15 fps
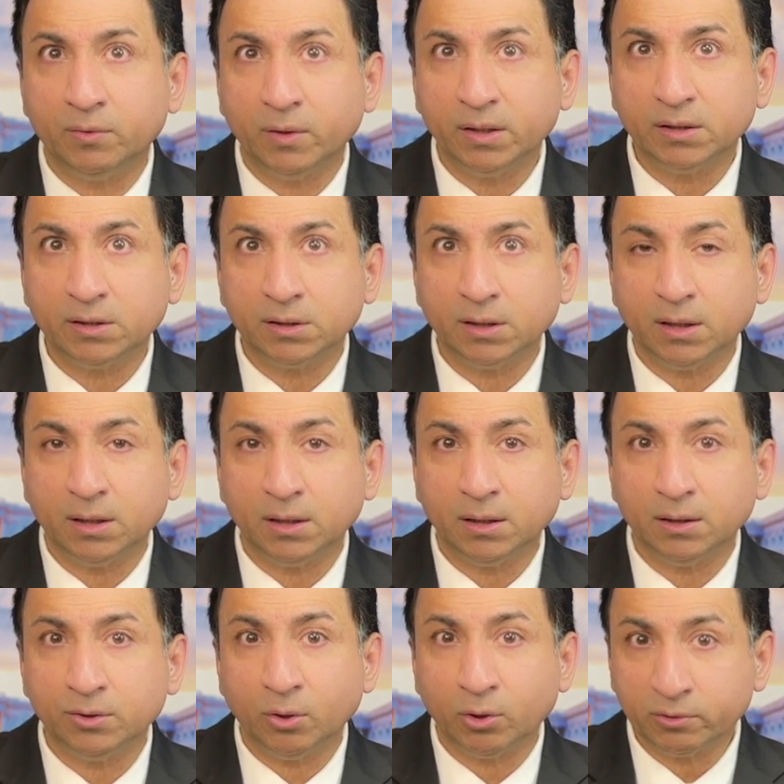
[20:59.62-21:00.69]
addressed
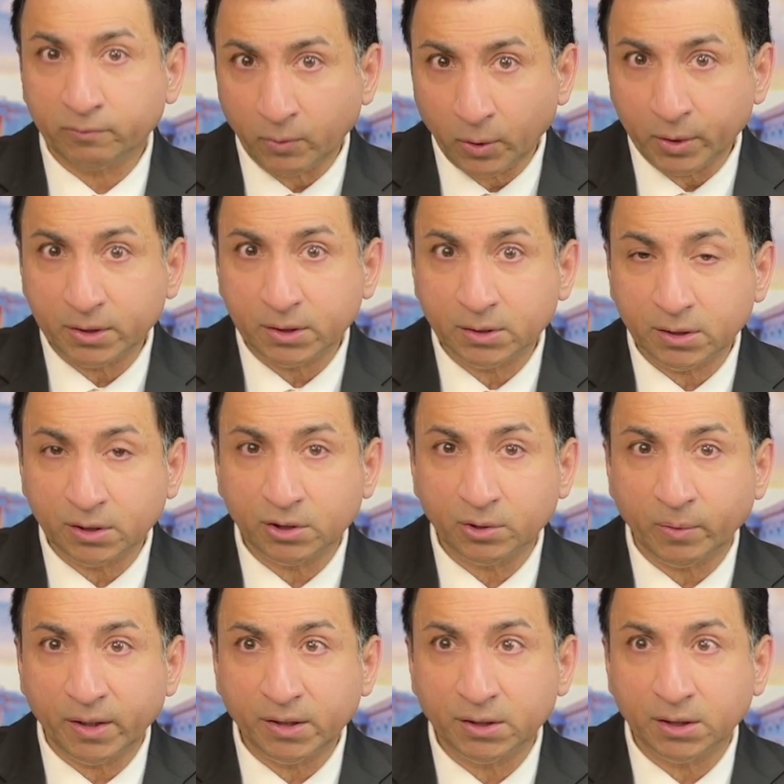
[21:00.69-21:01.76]
George Floyd's
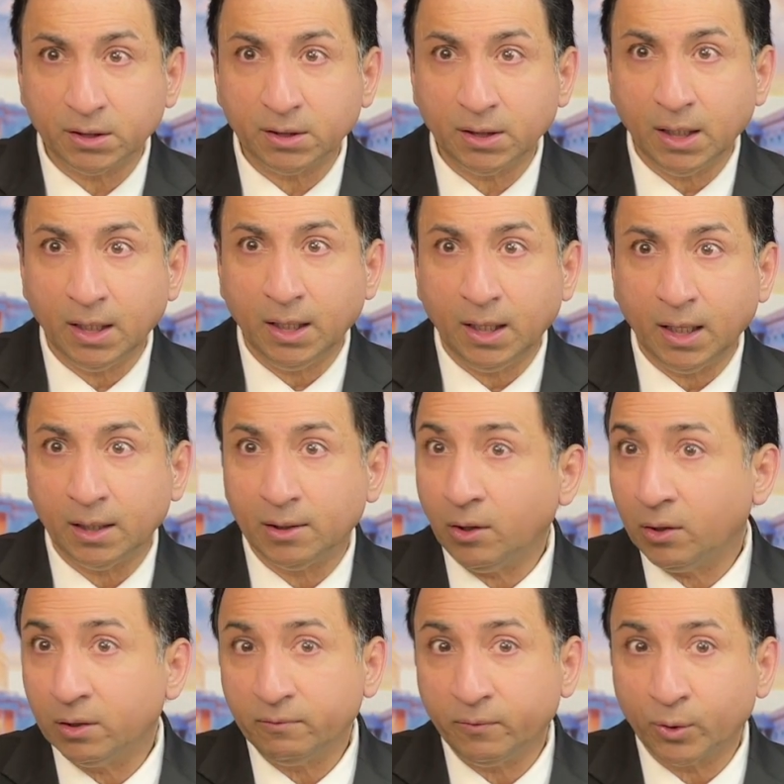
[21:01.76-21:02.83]
situation in
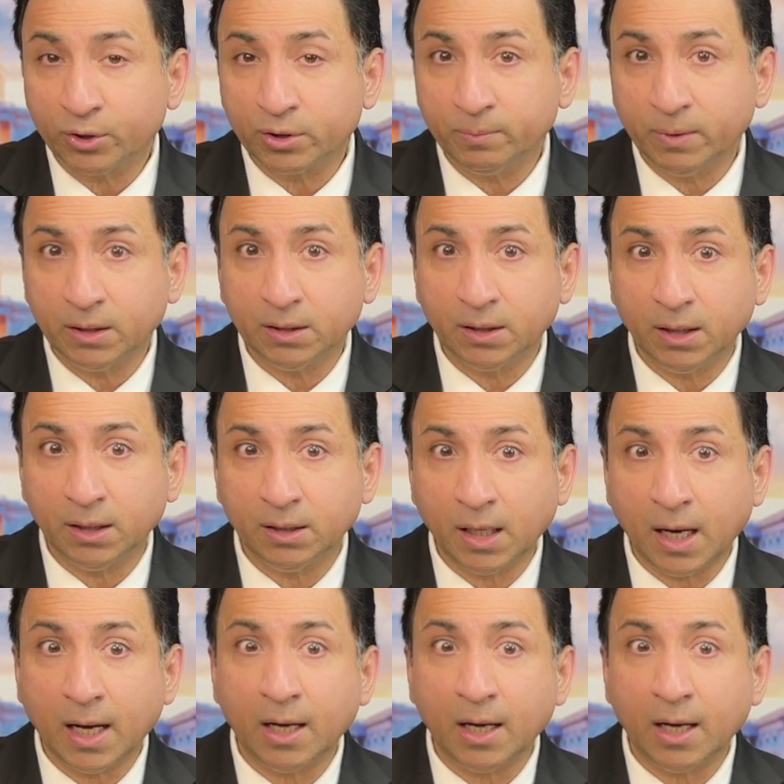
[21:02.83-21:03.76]
law enforcement and